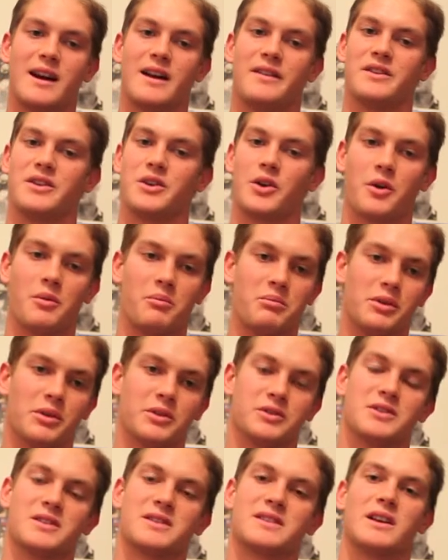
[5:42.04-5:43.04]
And then you gotta
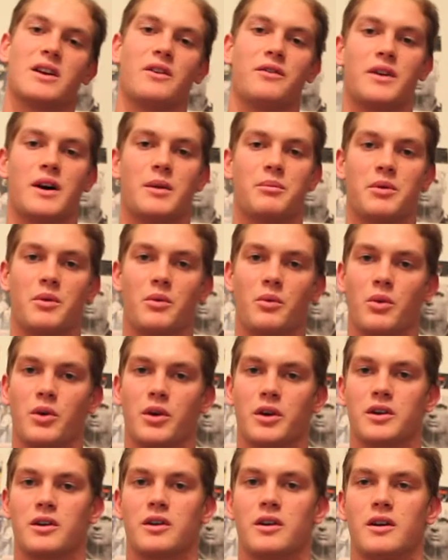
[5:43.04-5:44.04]
build yourself up and
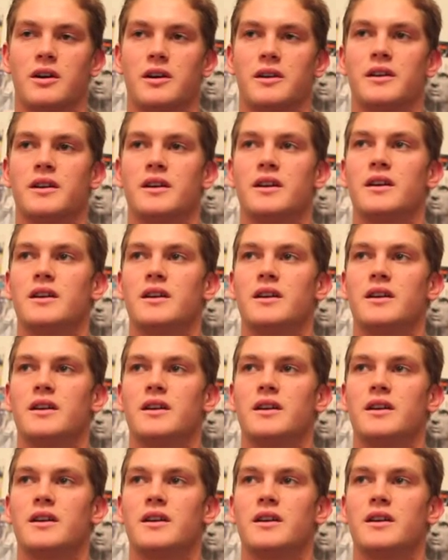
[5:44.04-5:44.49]
work hard.